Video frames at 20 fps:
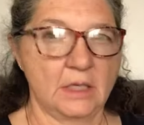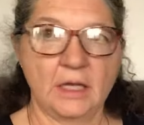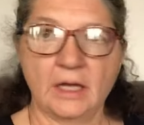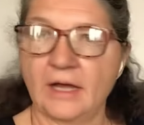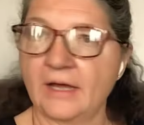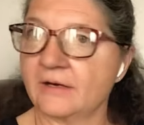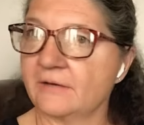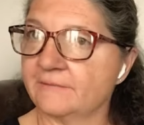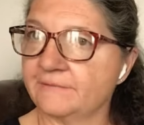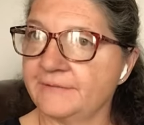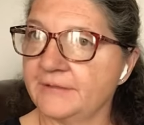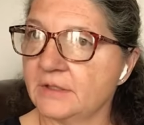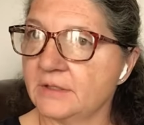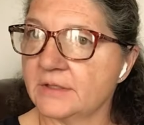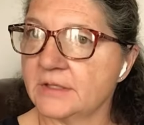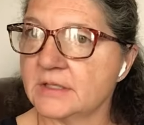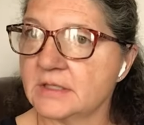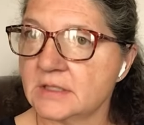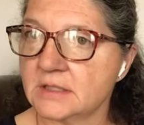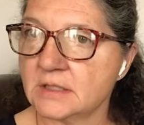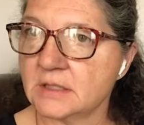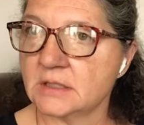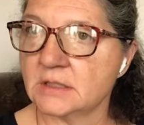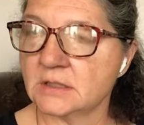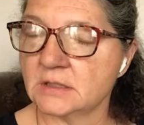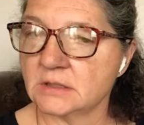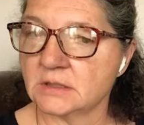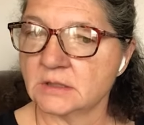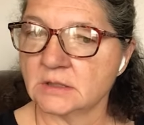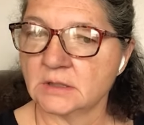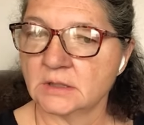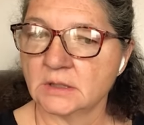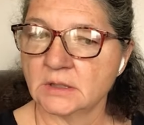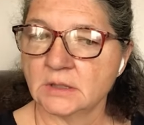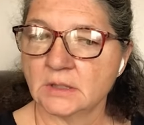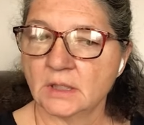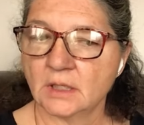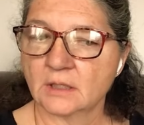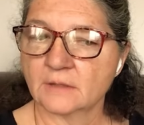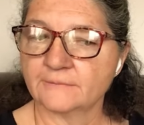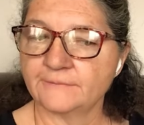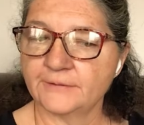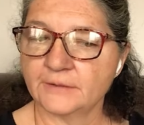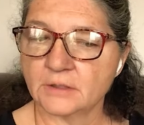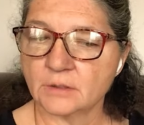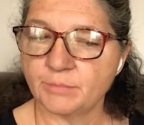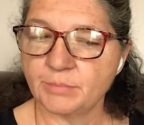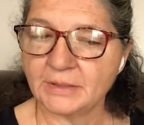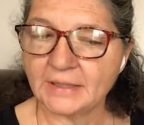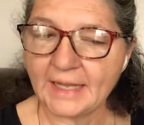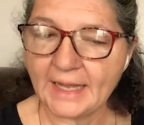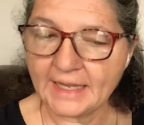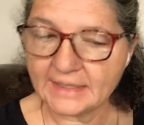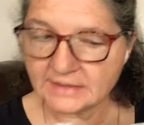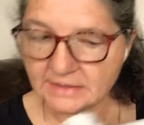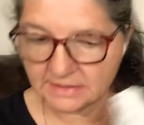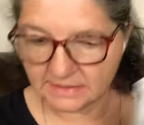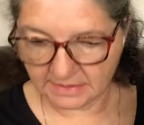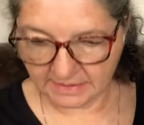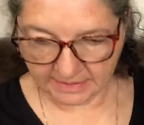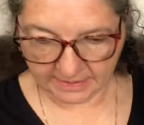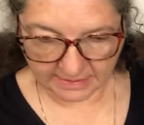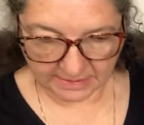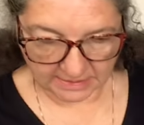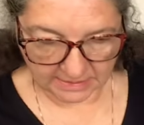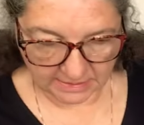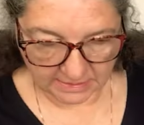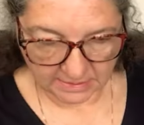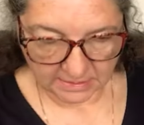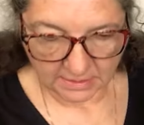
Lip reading: I don't feel the plastic,